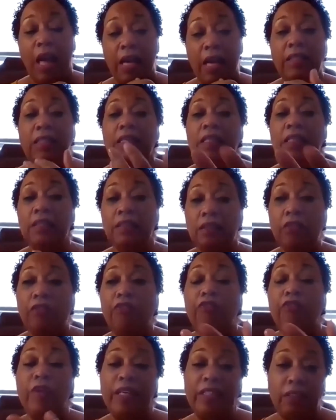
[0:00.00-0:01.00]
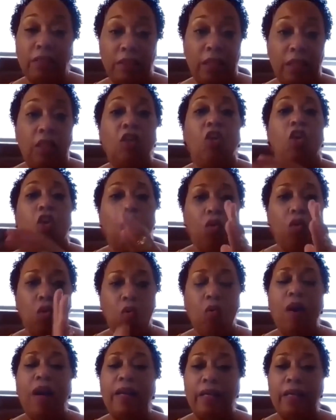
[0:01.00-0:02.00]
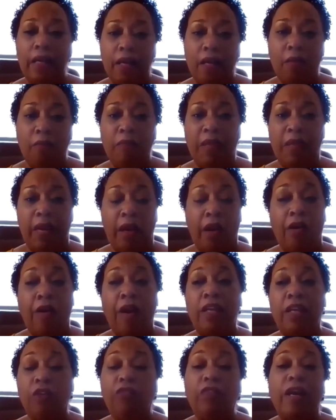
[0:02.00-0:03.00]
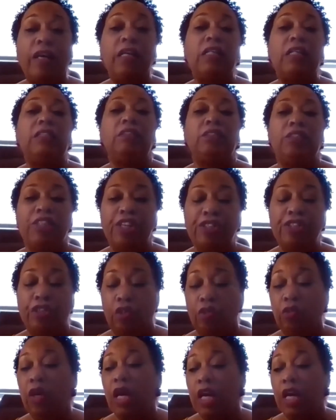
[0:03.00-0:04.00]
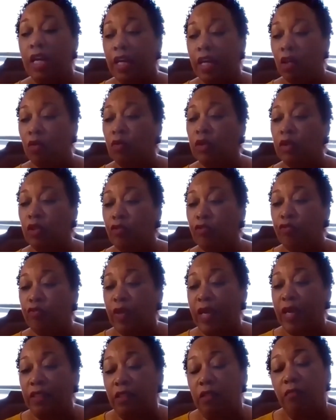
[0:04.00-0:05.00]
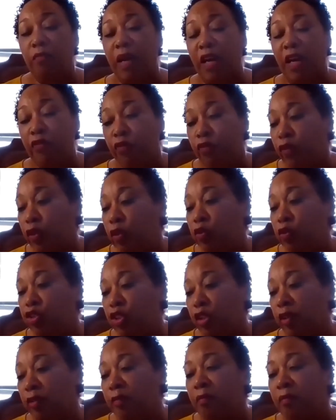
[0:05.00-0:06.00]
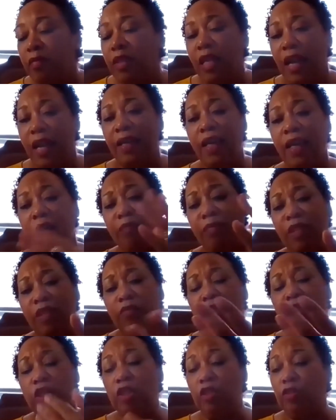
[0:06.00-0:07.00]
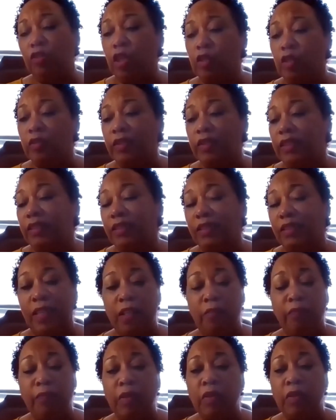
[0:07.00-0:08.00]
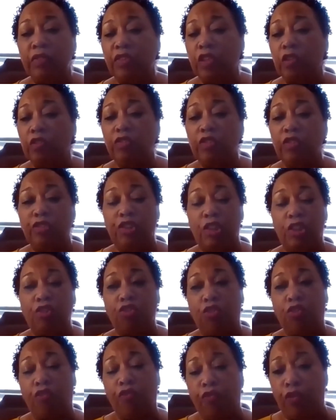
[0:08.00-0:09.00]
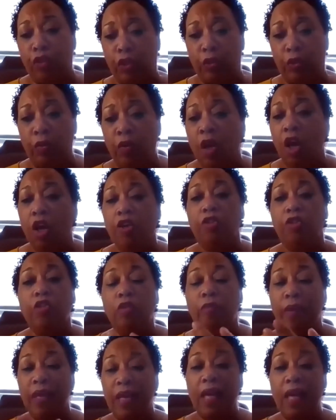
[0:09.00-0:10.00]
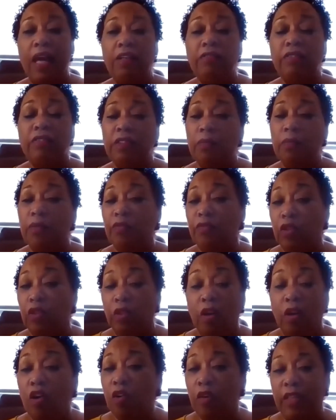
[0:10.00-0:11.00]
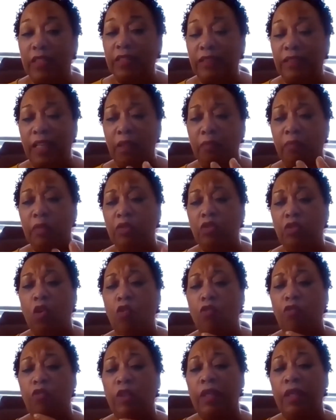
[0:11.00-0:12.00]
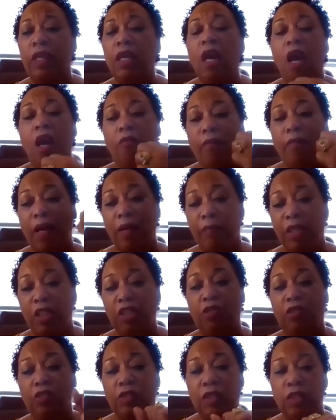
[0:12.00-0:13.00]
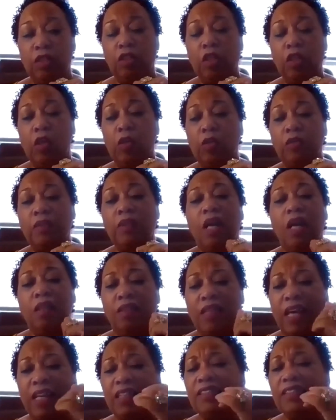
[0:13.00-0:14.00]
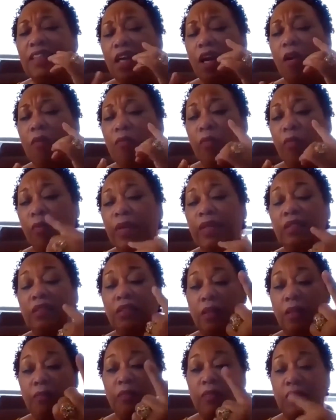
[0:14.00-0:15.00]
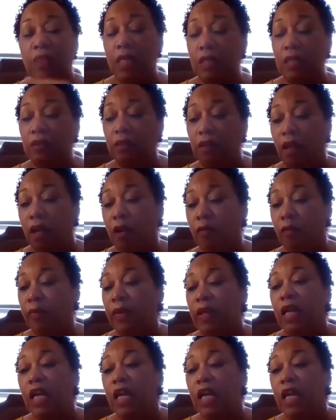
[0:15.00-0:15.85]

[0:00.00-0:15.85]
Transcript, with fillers: and it is affecting who I am now. And if I continue, it will affect my future. And I'm giving you those examples. Those are just a few. You may have some of your own examples, hopefully, by me using those. That has helped bring some things up